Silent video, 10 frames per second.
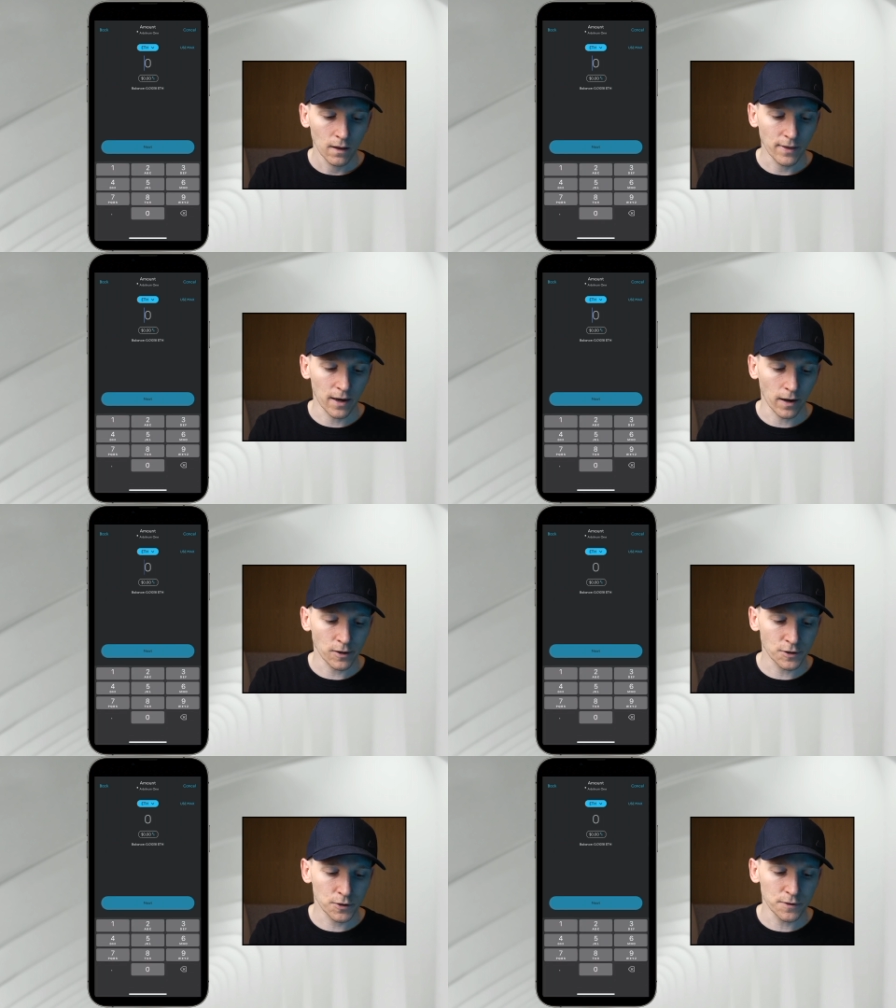Then I
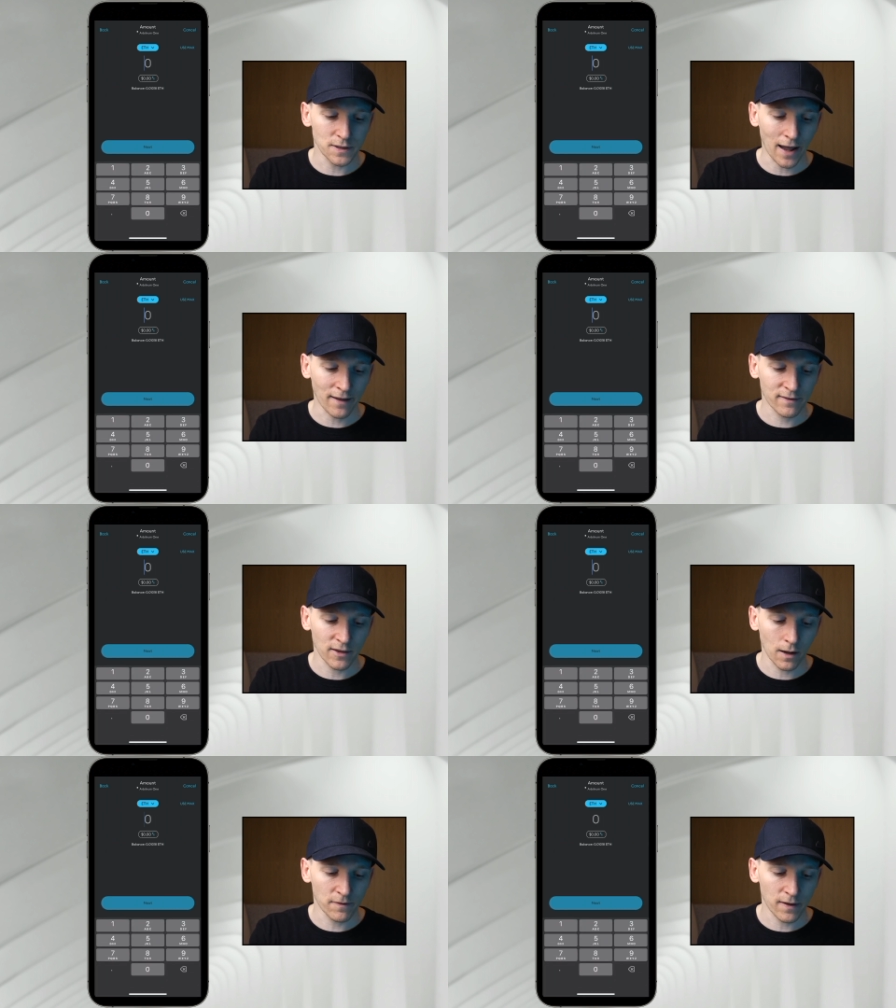can choose the asset
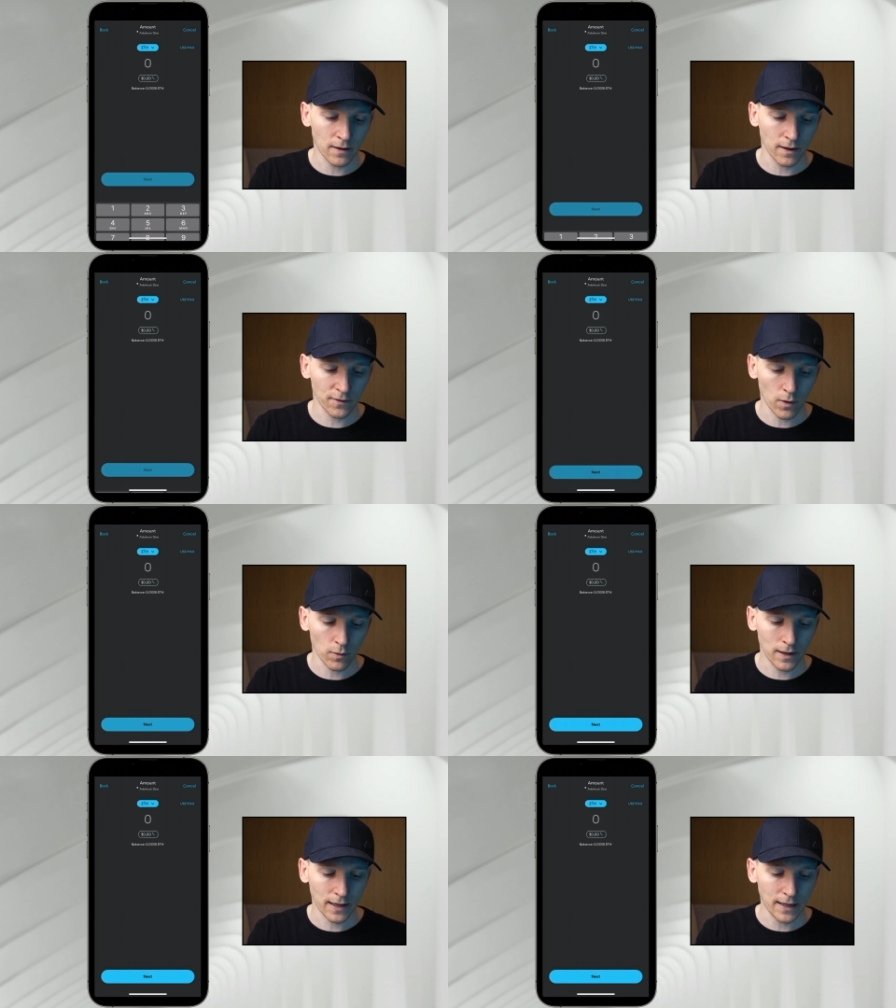that I'm sending. So I'll
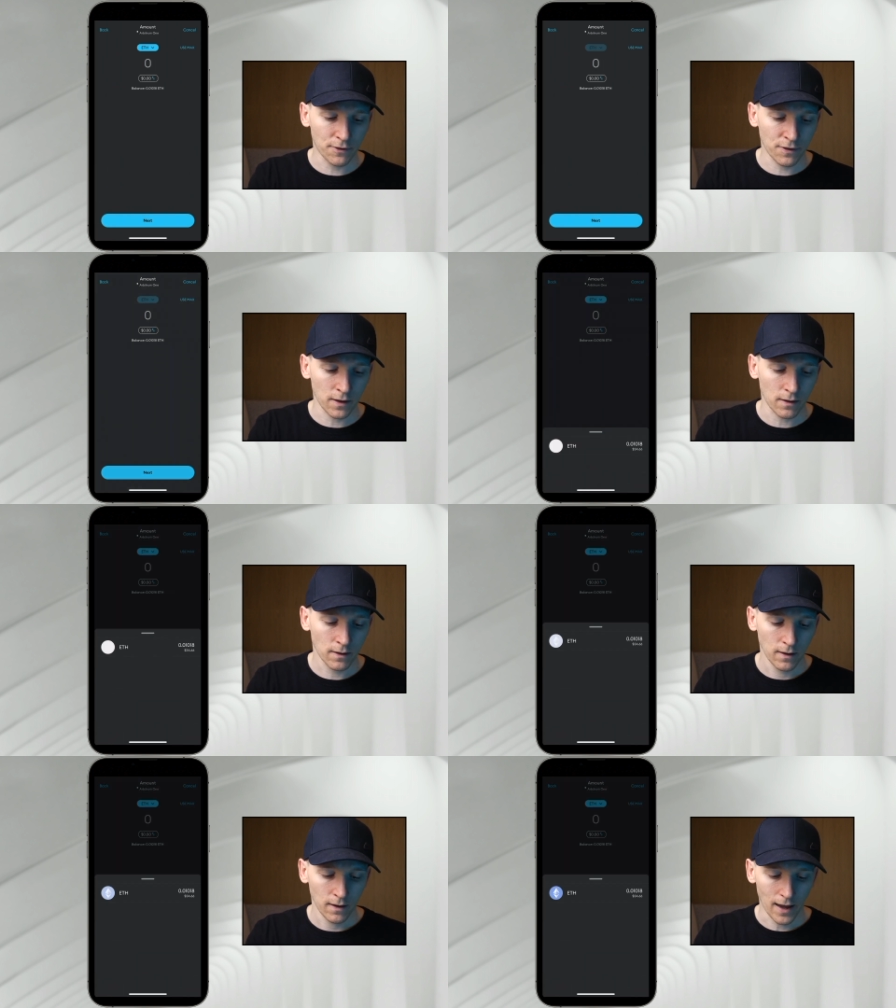click E T H here,
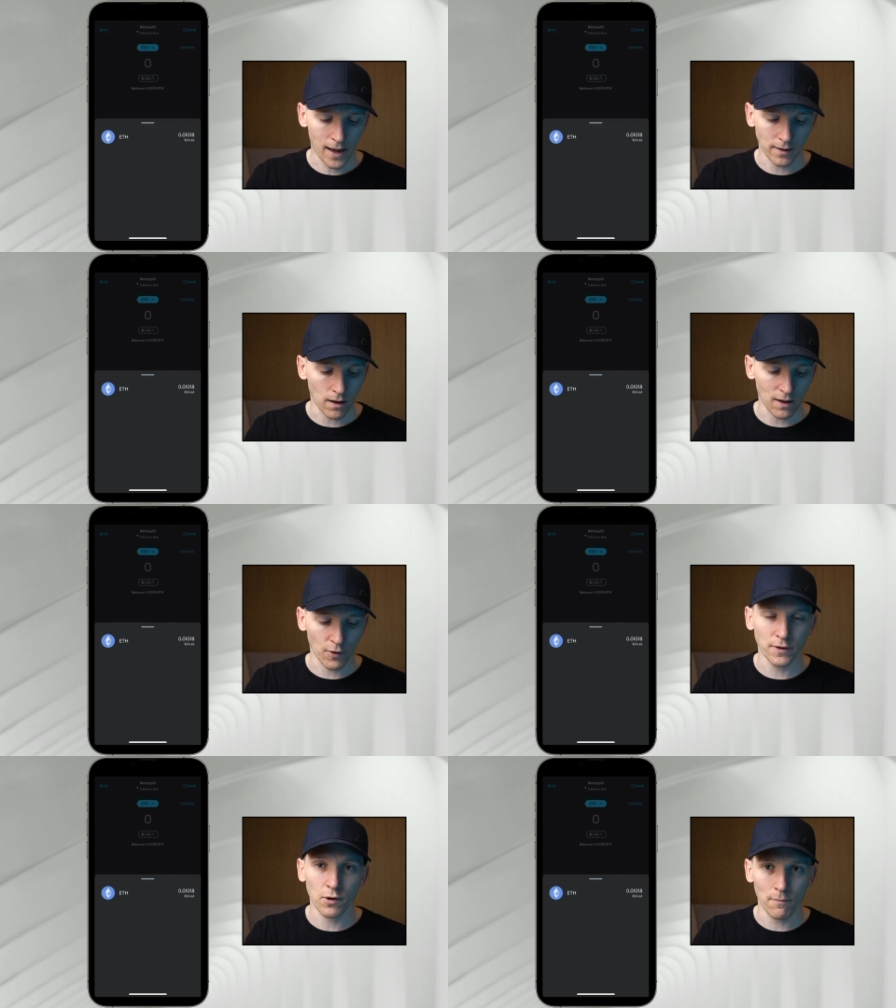and I've
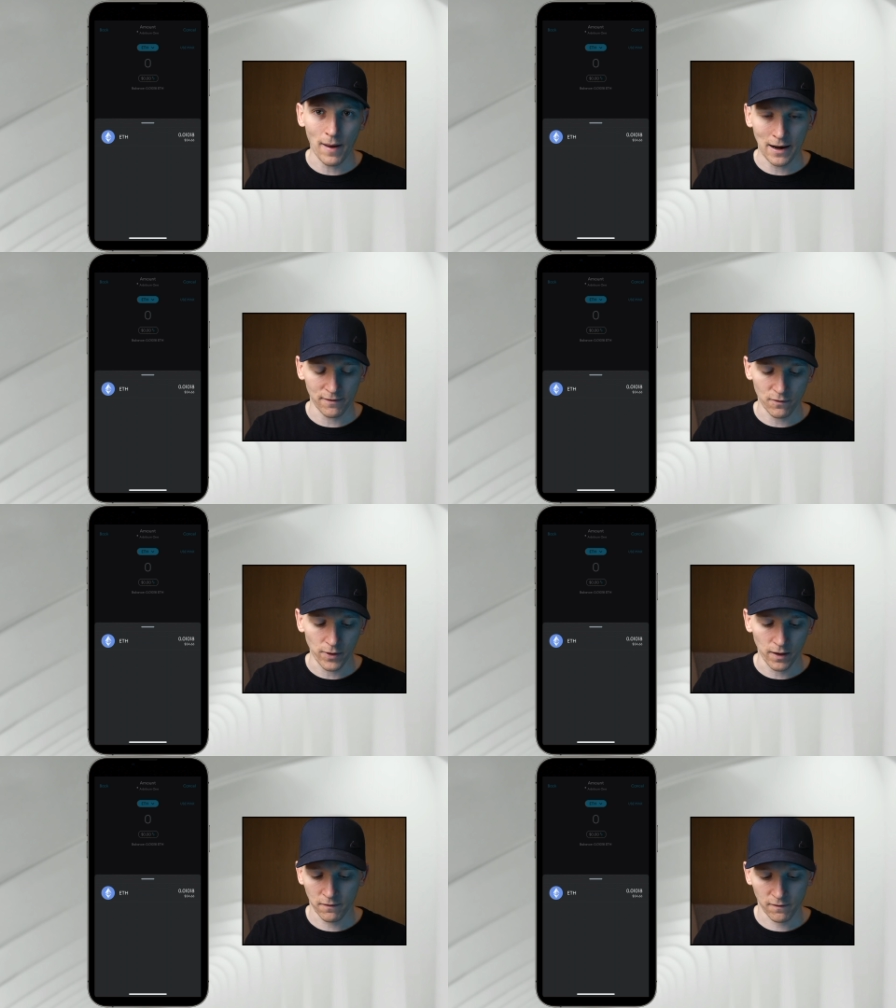only got a balance of
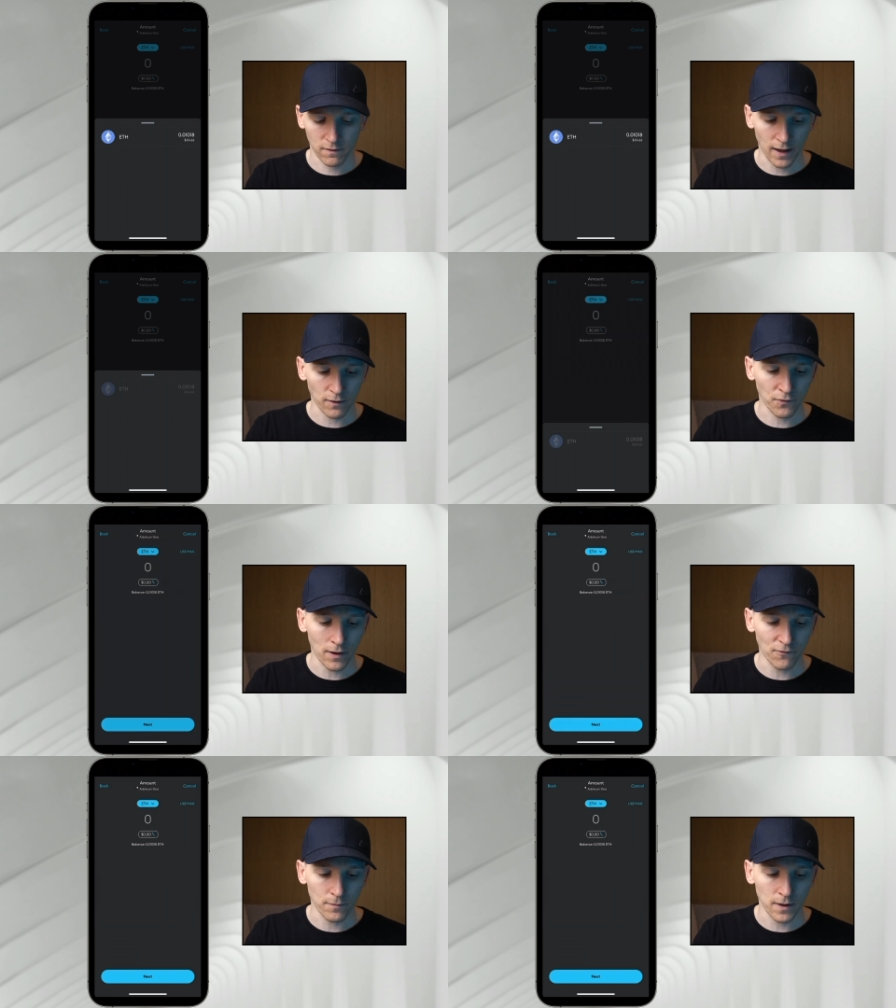this, so that's
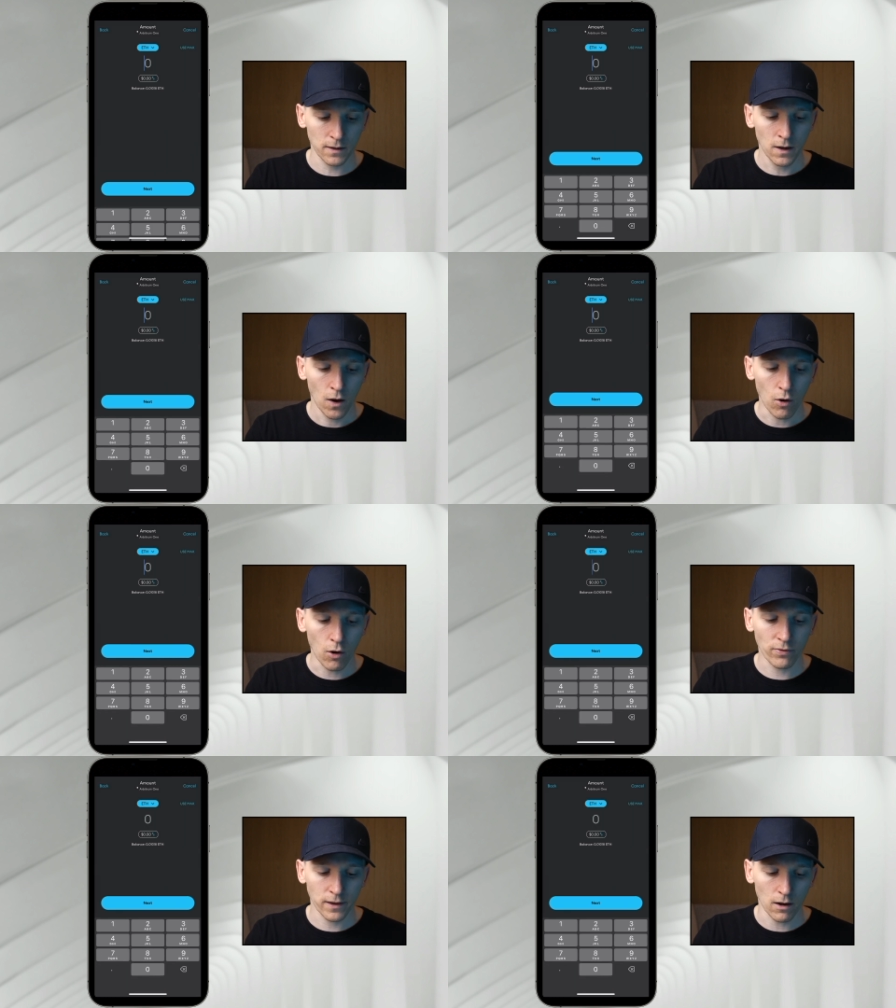fine for me
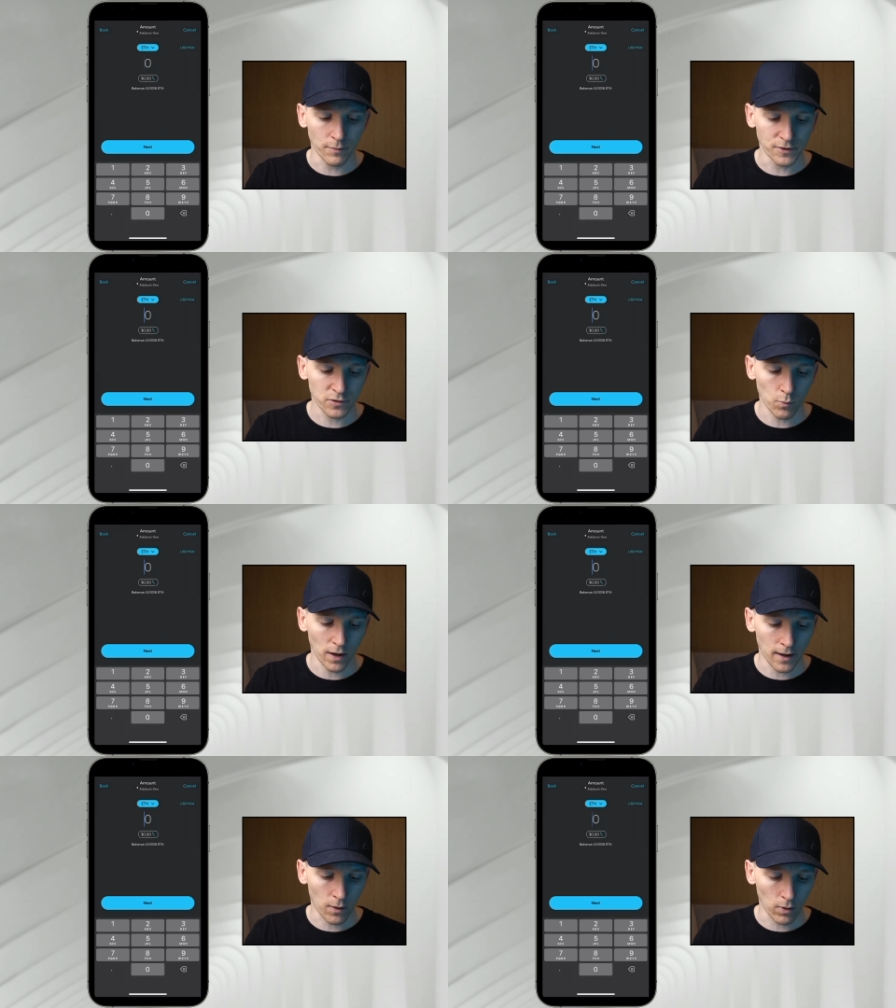on the Arbitrum
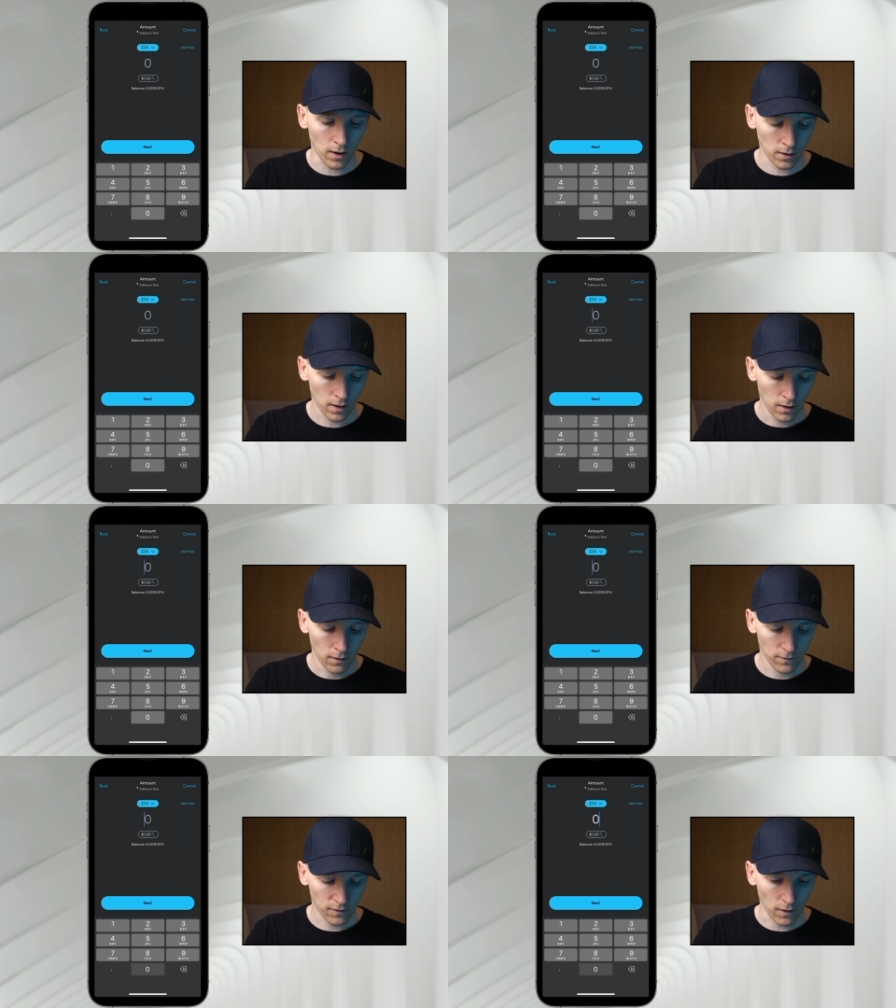One network.
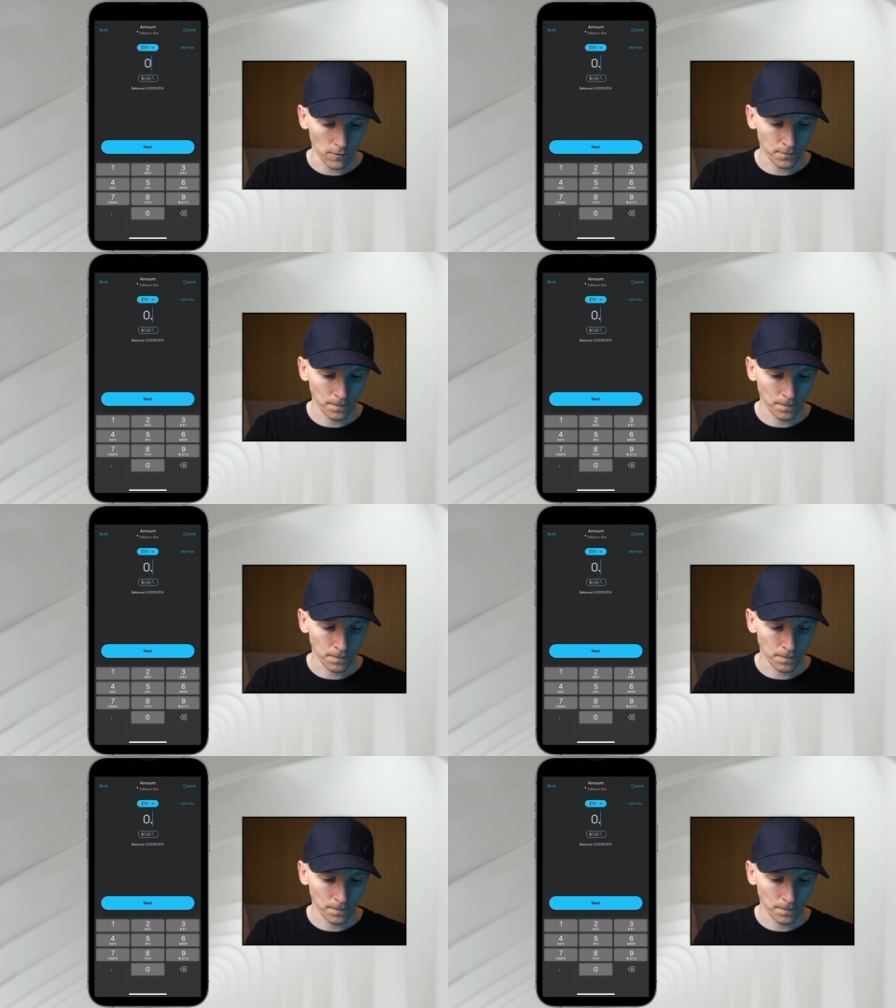So